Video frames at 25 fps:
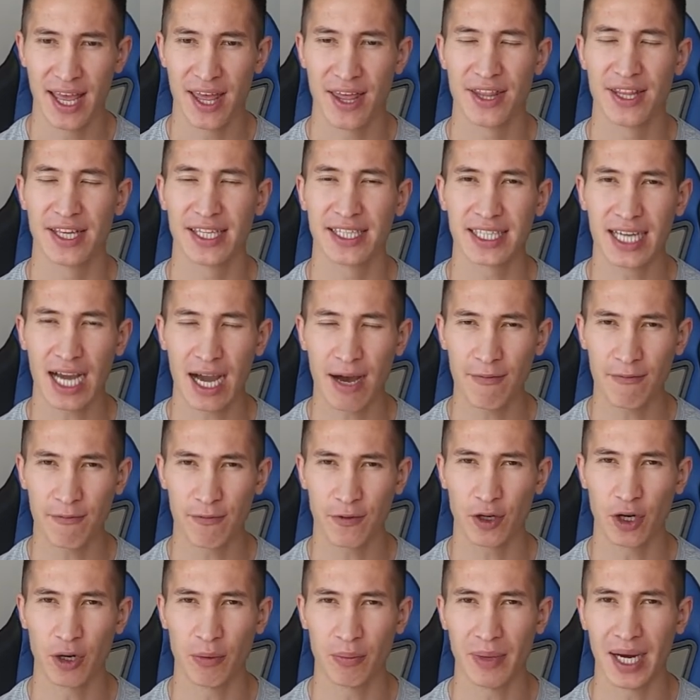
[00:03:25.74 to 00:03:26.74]
They come
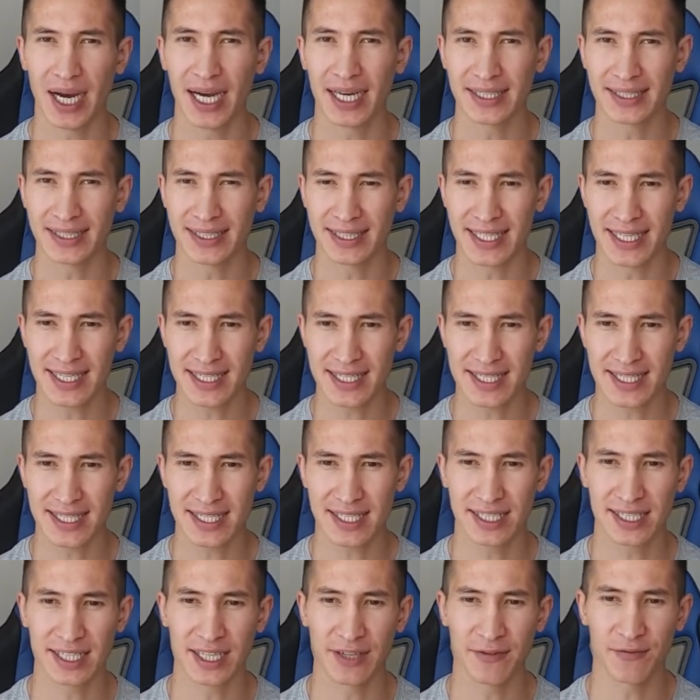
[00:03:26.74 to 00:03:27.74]
from
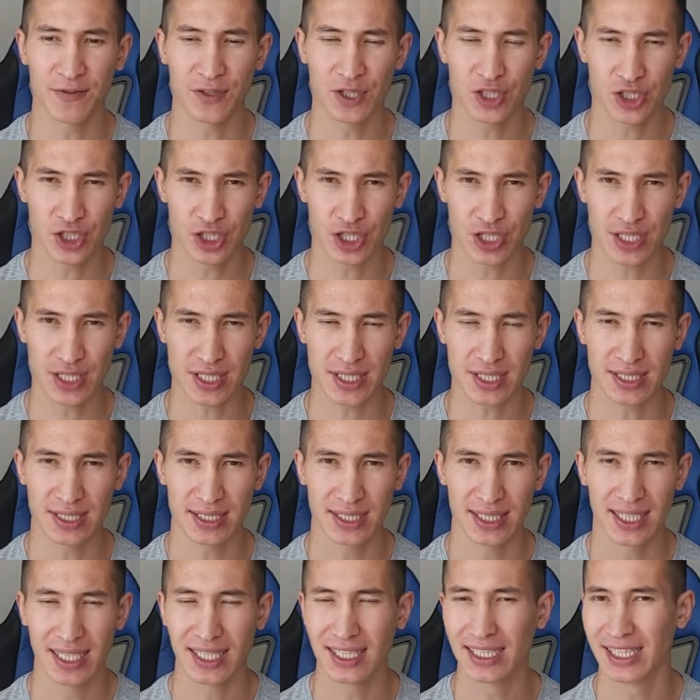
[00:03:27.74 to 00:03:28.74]
unnecessary features
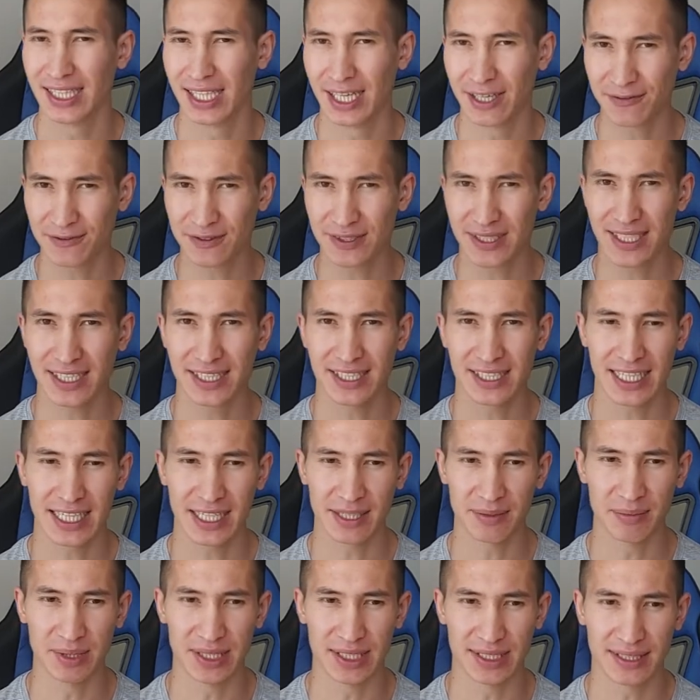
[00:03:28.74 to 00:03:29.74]
left
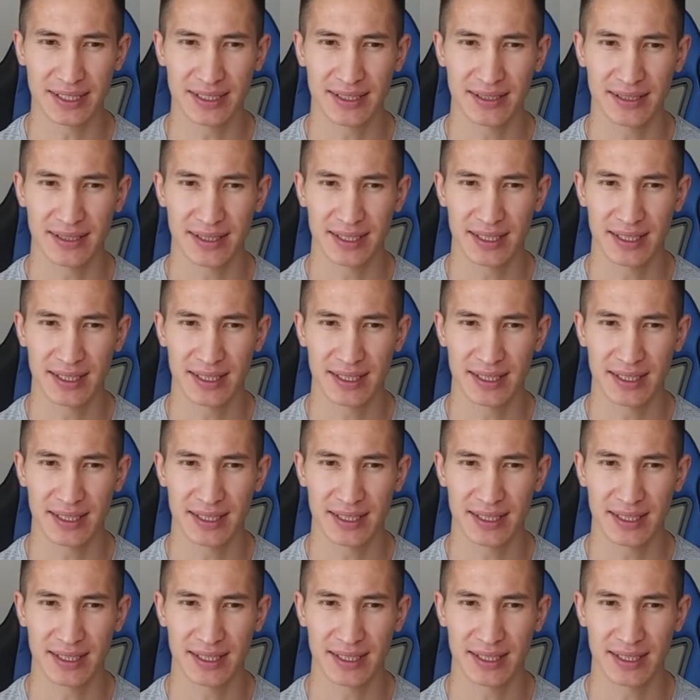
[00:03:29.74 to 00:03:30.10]
enabled,